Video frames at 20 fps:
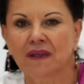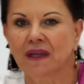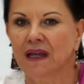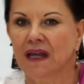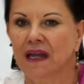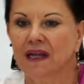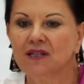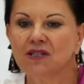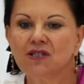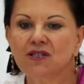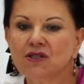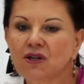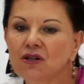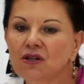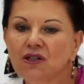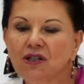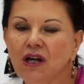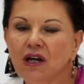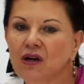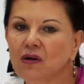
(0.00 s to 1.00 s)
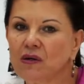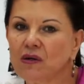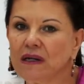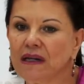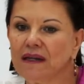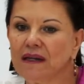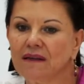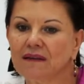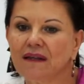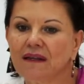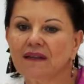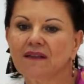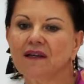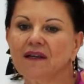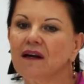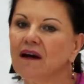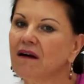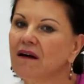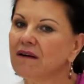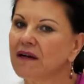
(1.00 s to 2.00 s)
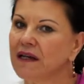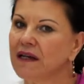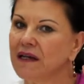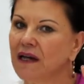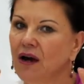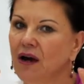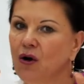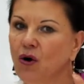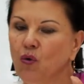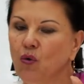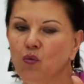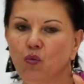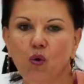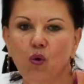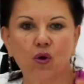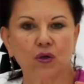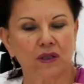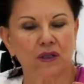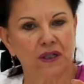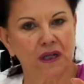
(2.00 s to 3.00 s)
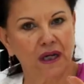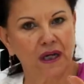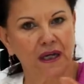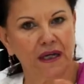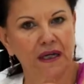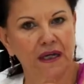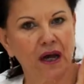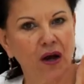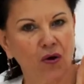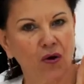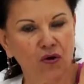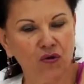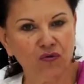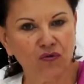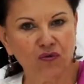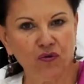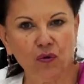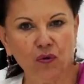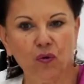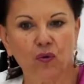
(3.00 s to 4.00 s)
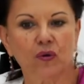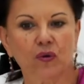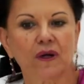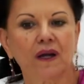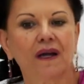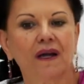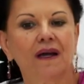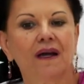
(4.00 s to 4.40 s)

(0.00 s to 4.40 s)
it's not only that they are in our water, in our food,